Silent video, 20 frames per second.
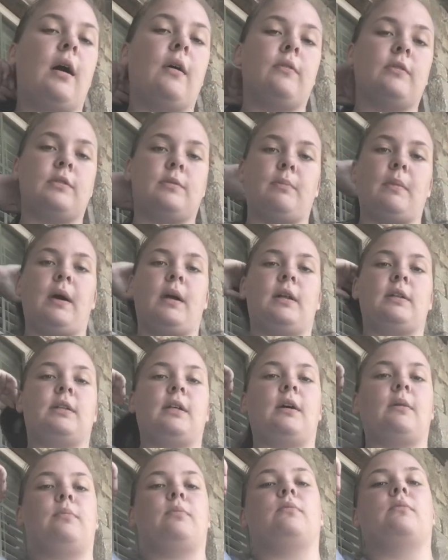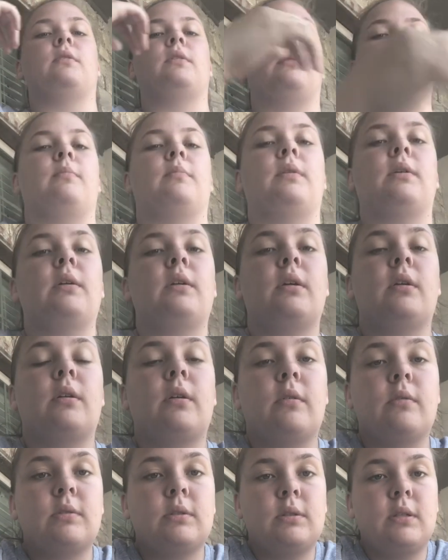was mad at that point, but you
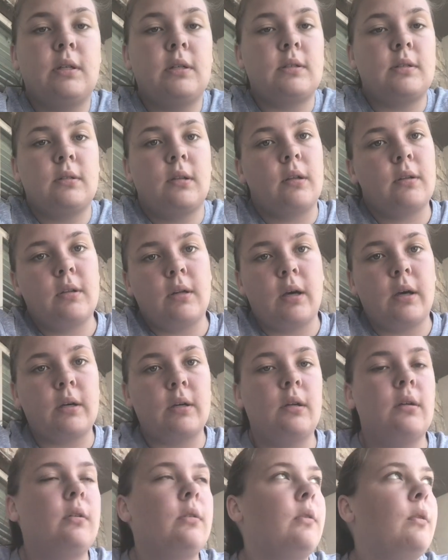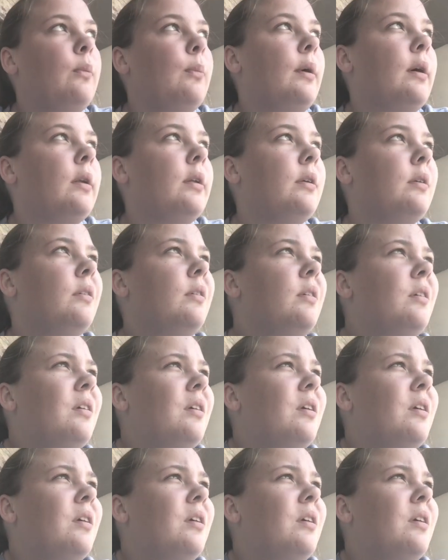know, it's nothing I can do about it.